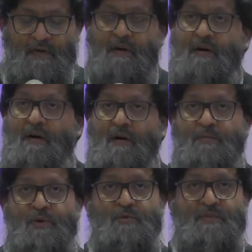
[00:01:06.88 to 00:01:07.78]
Our
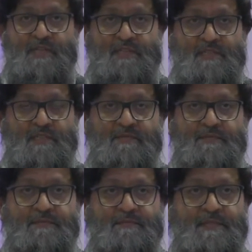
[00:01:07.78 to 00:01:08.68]
protests have
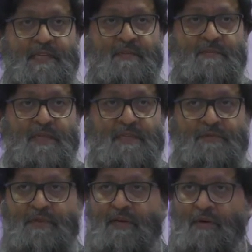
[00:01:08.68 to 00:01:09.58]
taken place
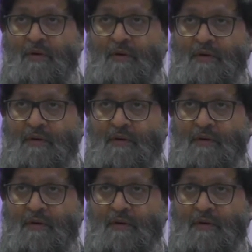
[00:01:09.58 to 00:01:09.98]
for now,